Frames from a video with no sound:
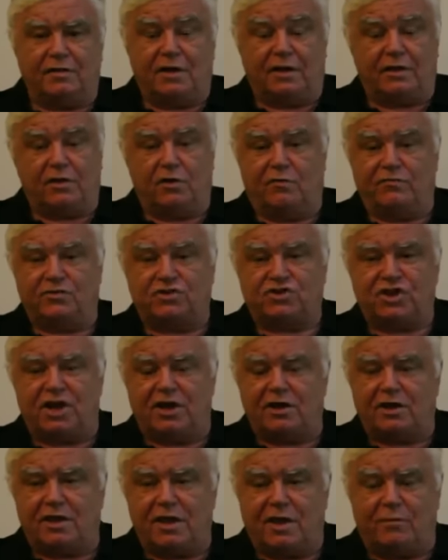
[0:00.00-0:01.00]
I got over
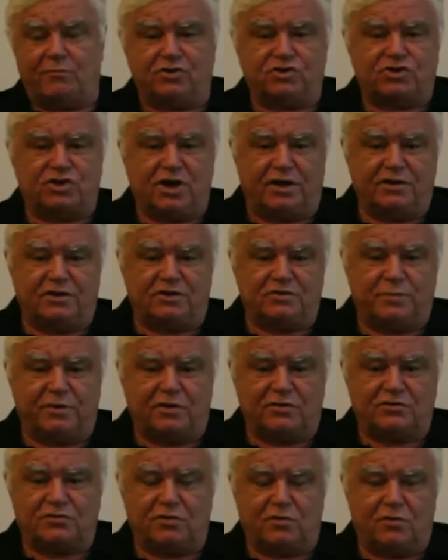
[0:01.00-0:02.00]
camera shyness
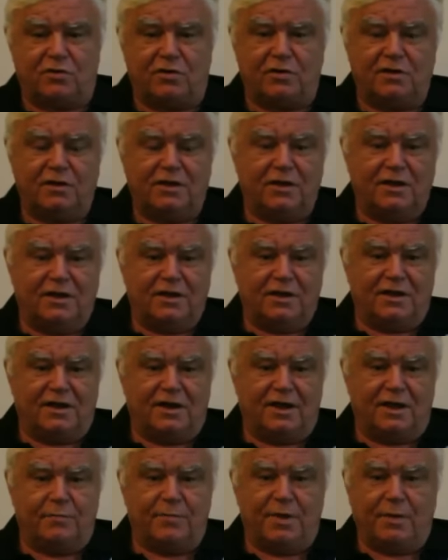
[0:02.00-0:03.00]
because of her.
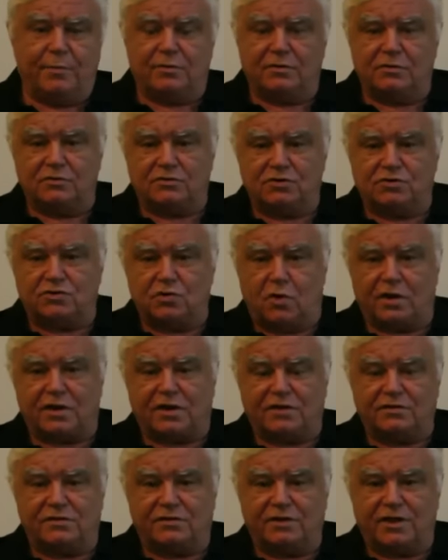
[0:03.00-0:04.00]
I'm able to talk
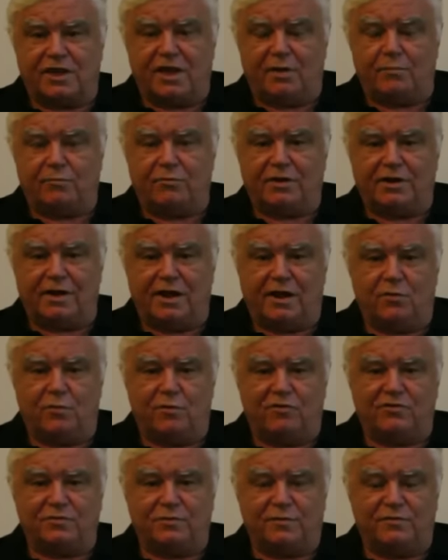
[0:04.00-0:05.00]
into the camera now,
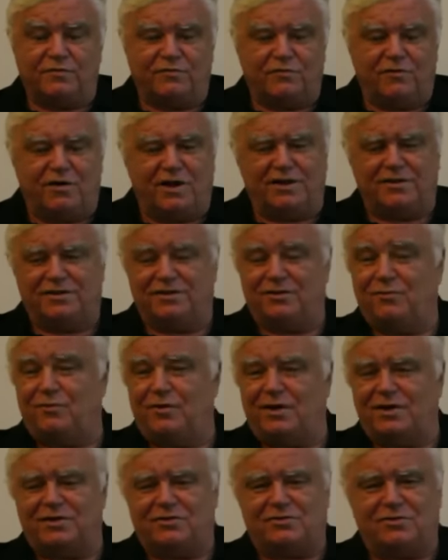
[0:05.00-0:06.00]
whereas before I didn't
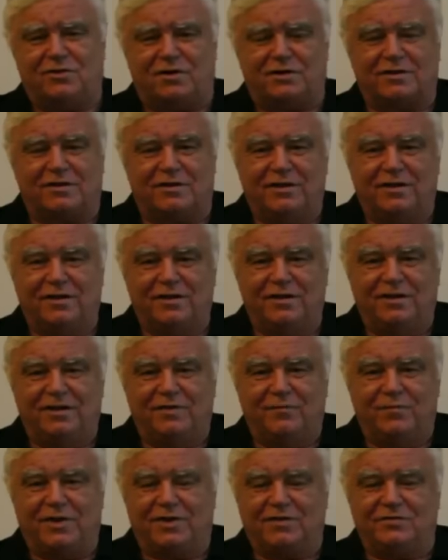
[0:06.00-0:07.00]
want to talk
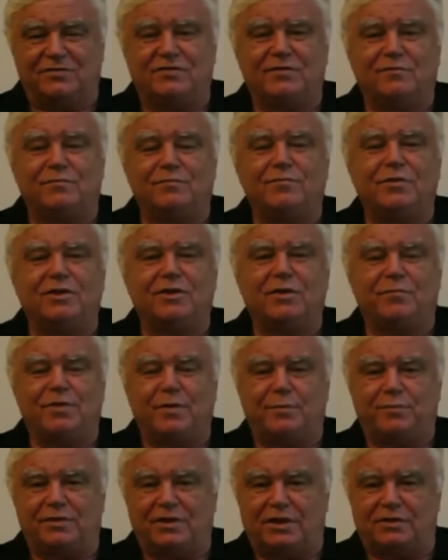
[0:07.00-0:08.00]
because there are a million
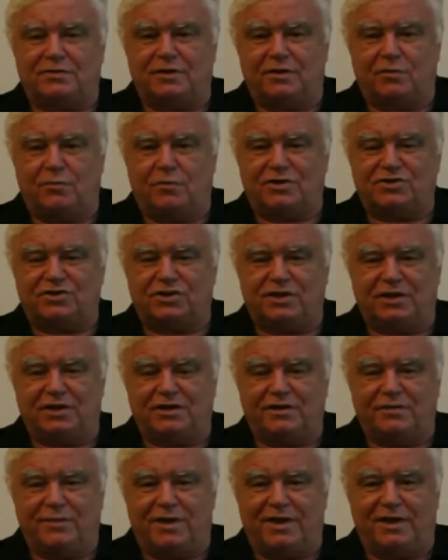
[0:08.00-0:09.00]
people out there watching,
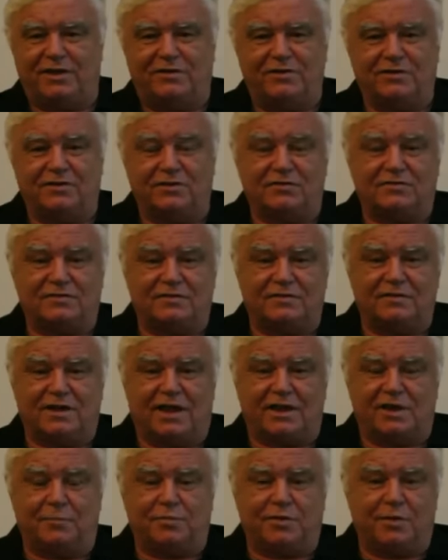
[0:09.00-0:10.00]
and my goodness,
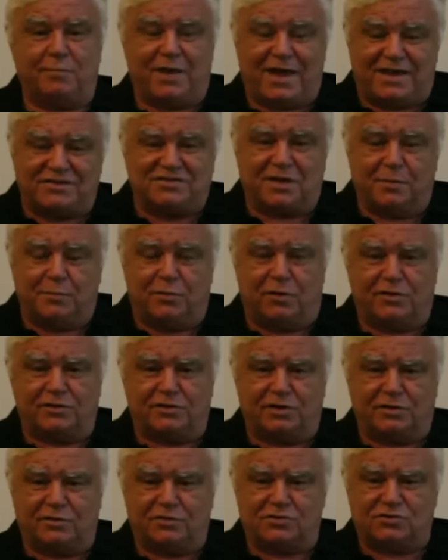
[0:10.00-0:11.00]
I could play basketball
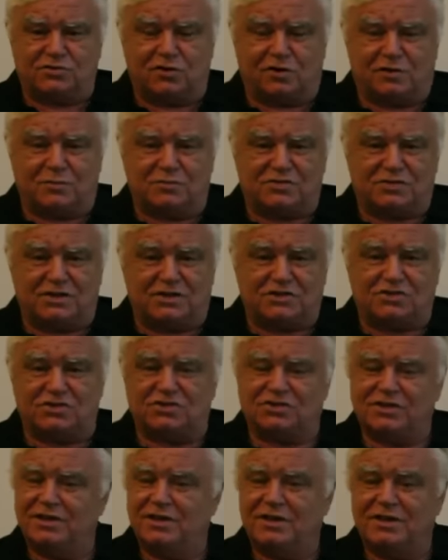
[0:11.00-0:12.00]
under those circumstances,
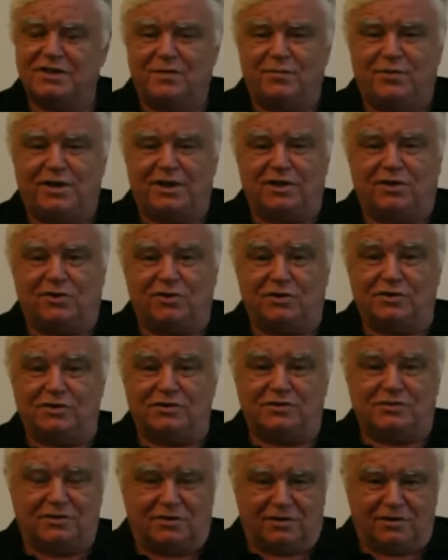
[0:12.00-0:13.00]
but I couldn't
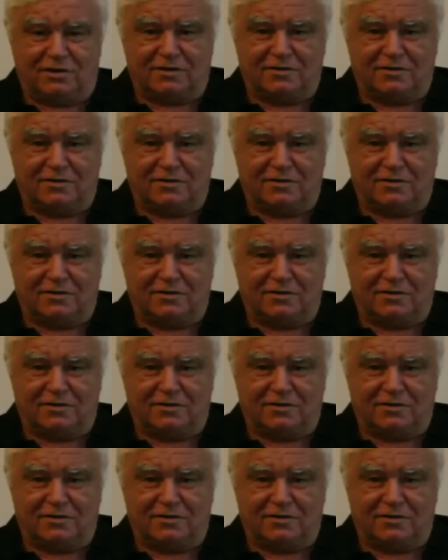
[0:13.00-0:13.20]
talk.